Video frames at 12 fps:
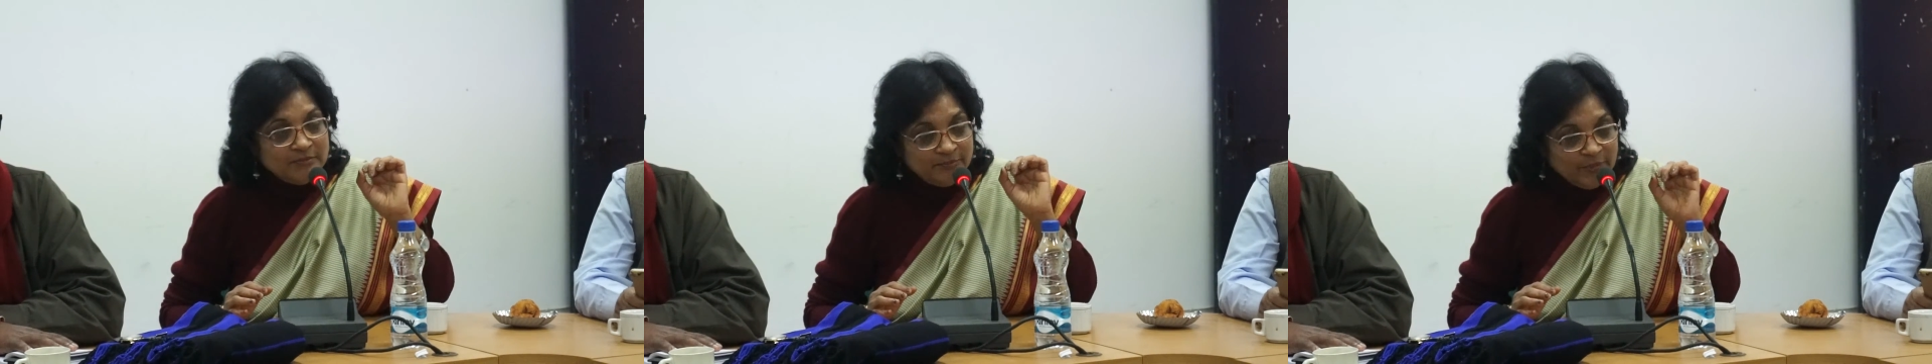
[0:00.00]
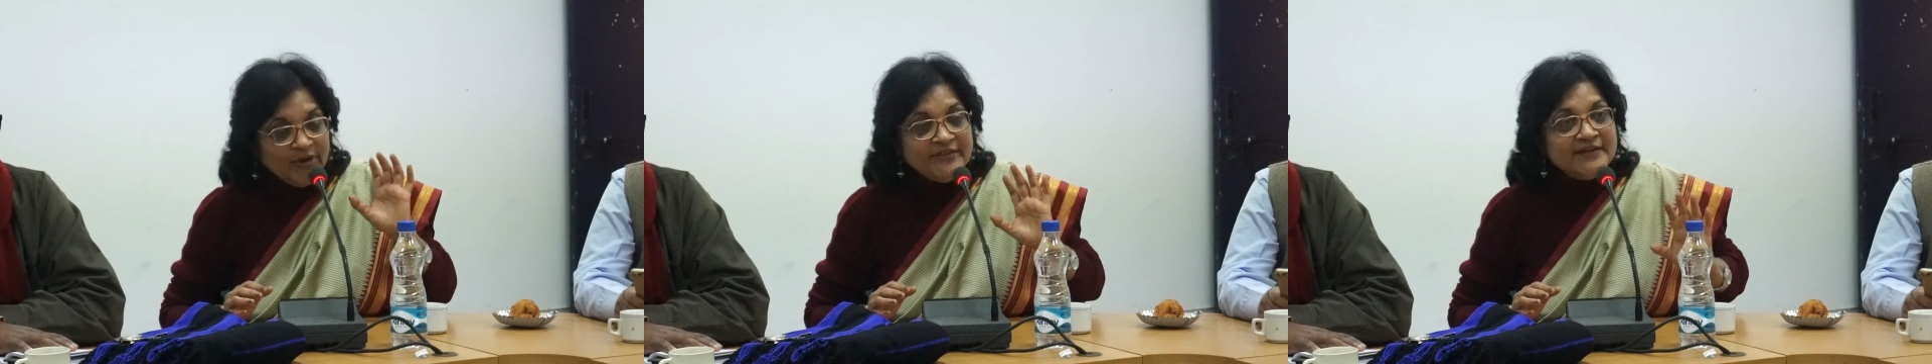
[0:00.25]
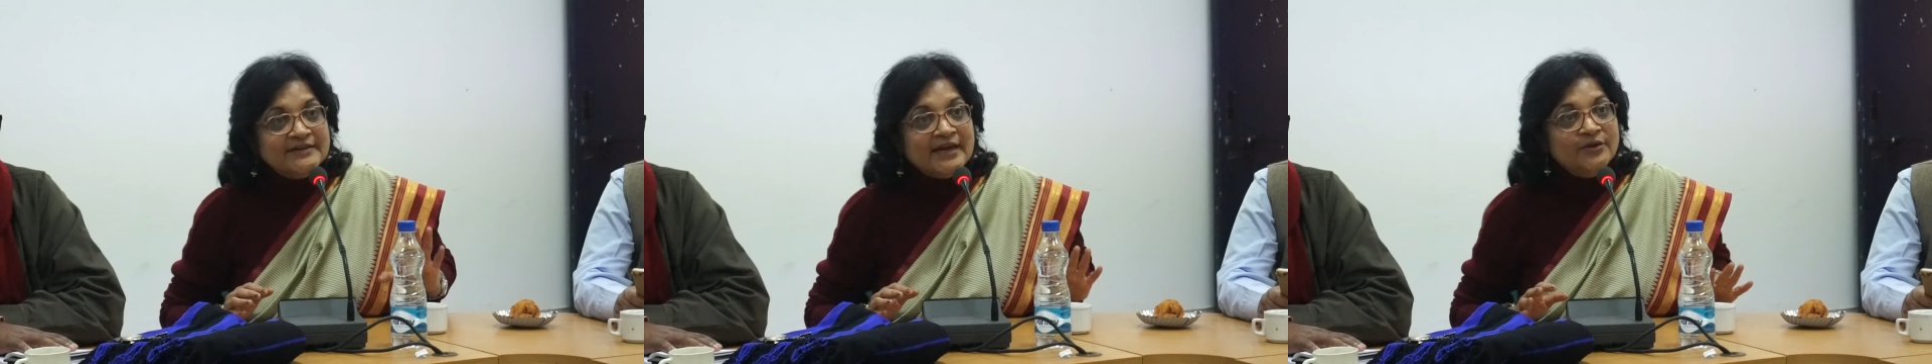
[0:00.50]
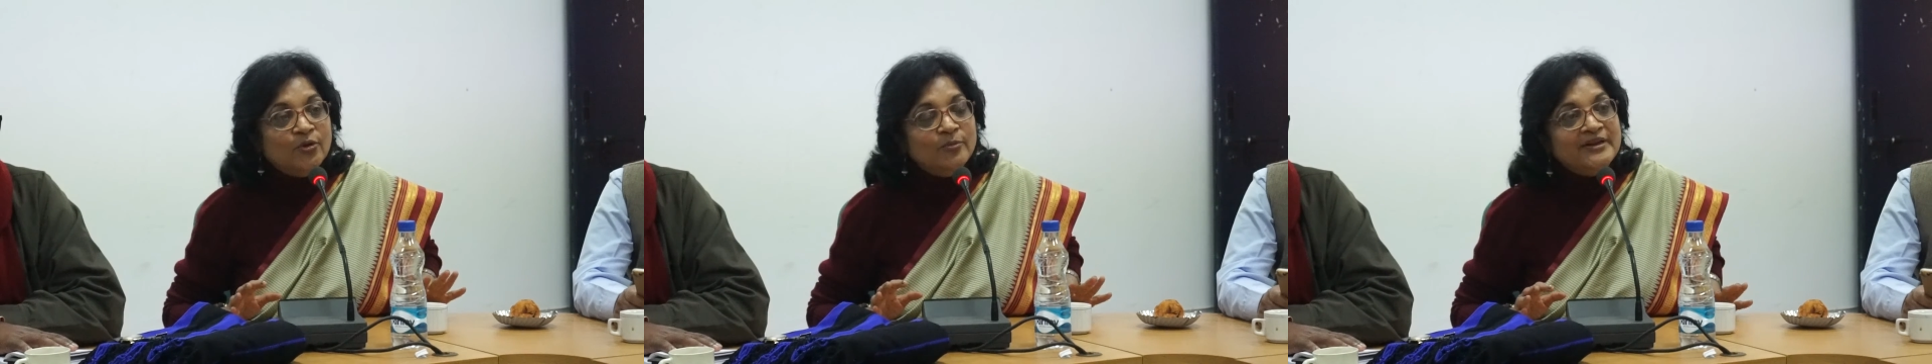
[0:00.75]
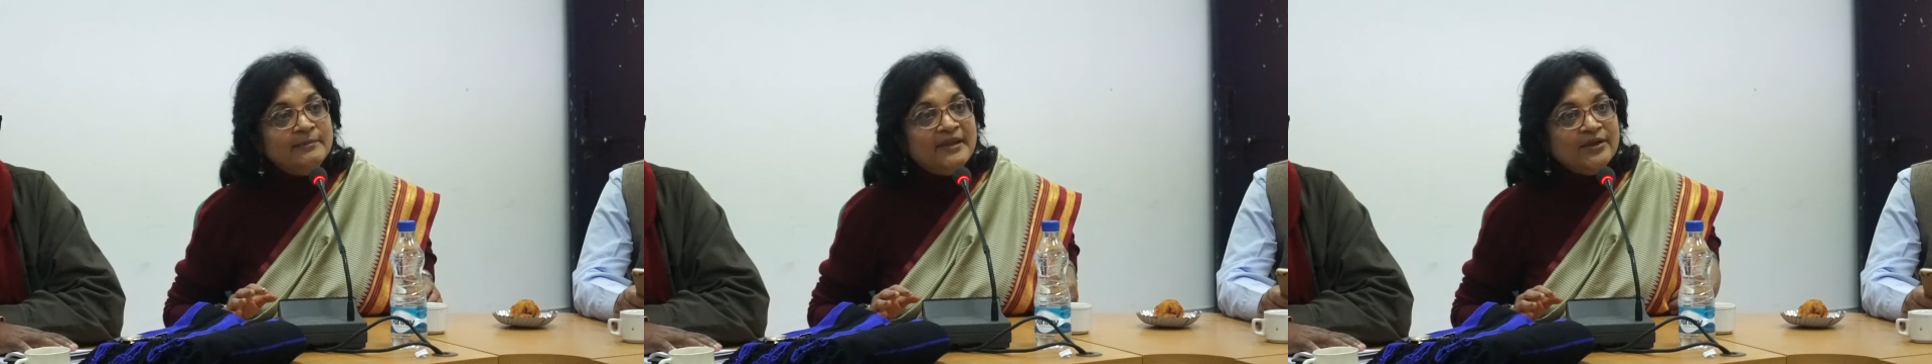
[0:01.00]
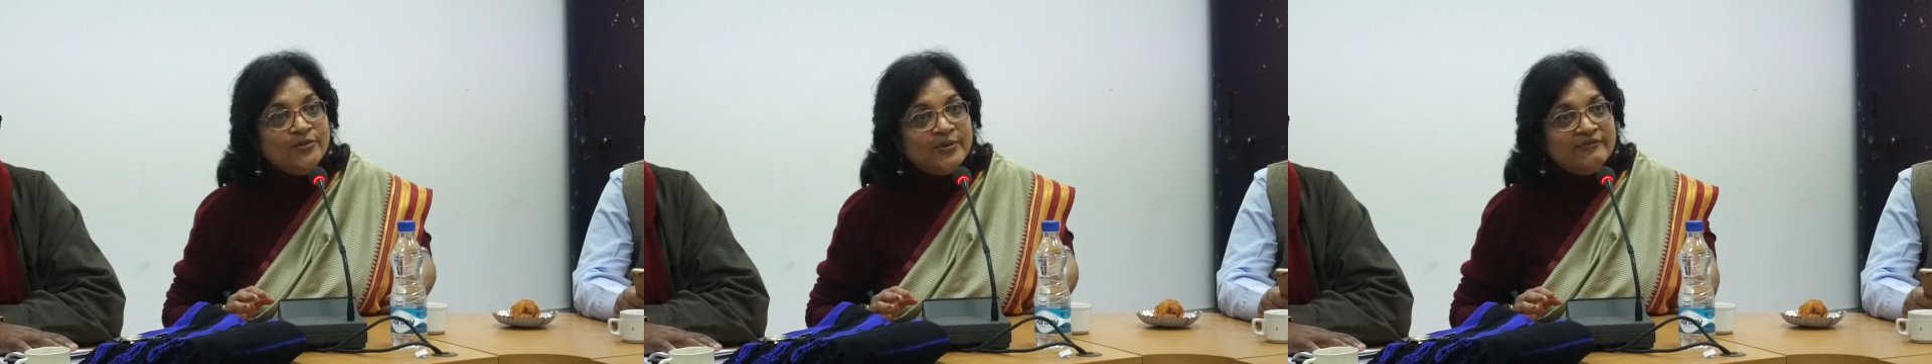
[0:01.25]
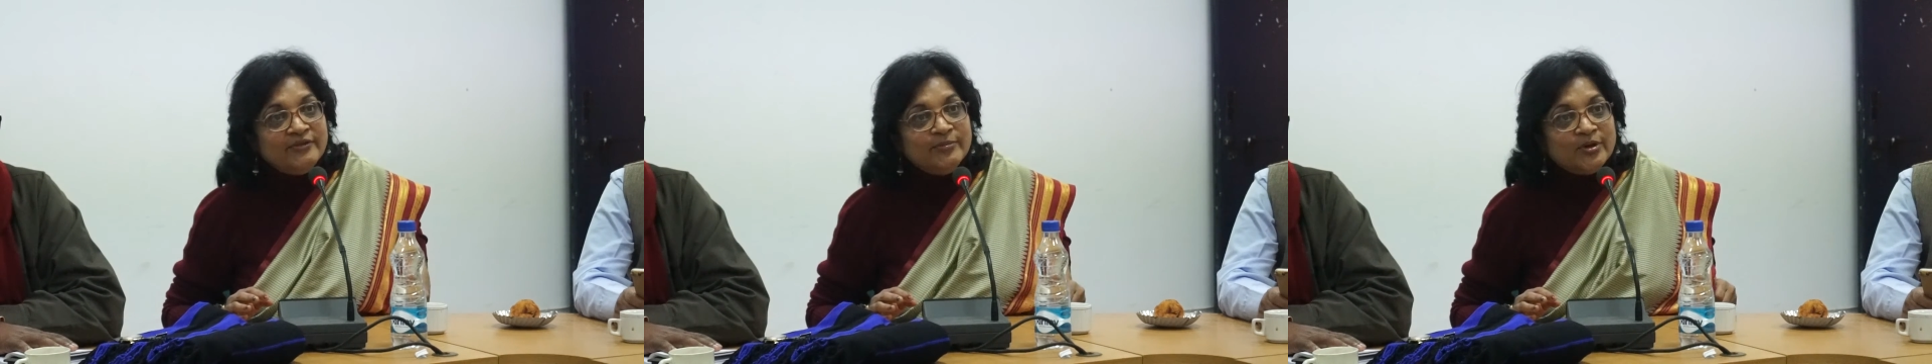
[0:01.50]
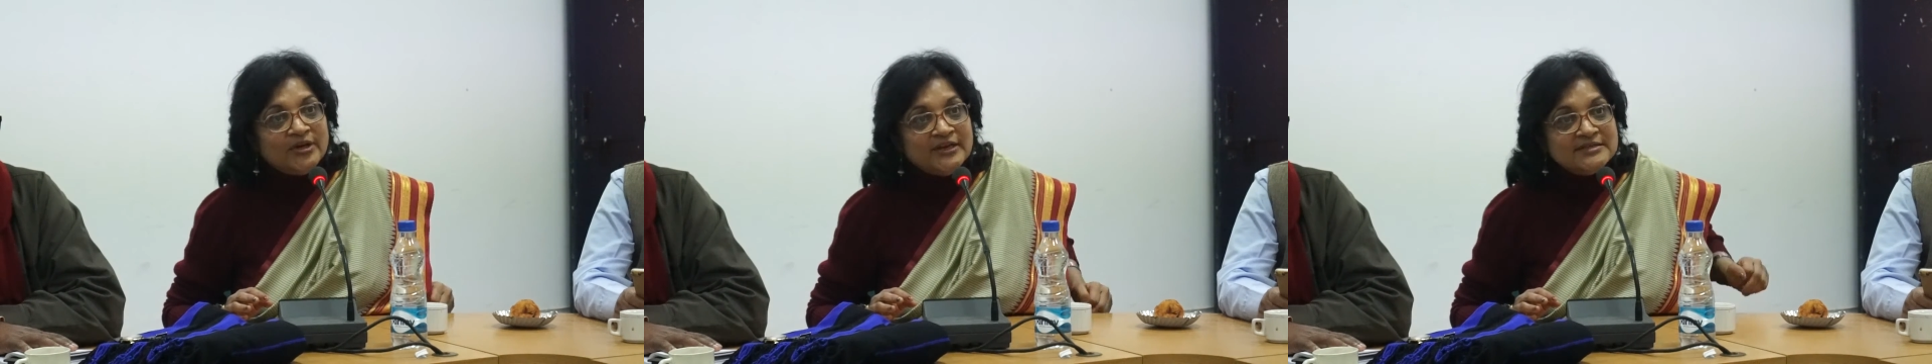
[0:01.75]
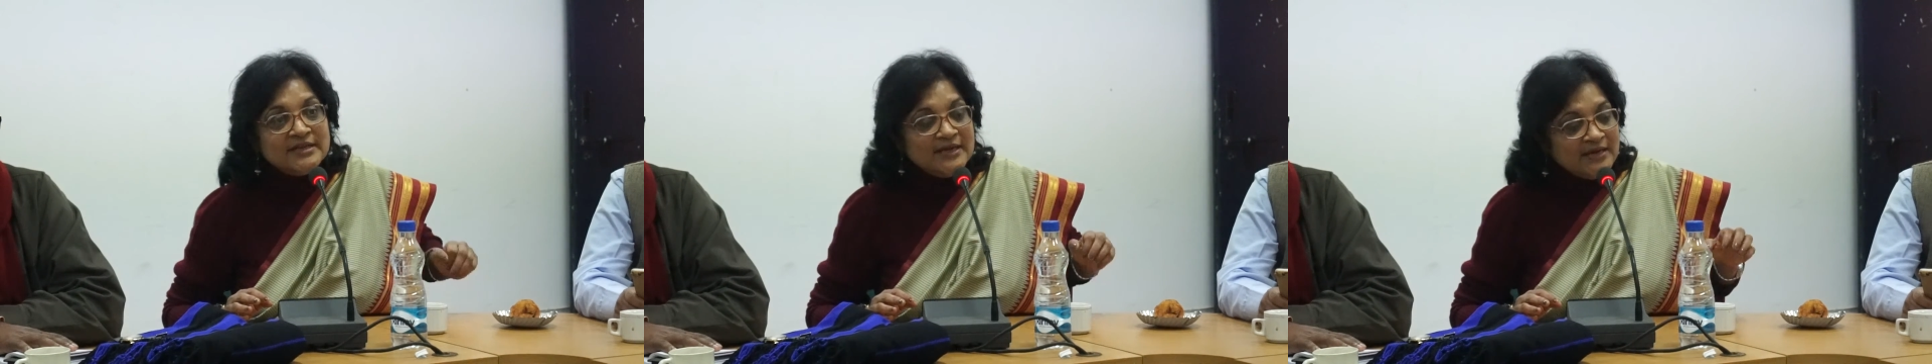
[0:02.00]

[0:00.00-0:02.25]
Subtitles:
point that I normally make to everybody is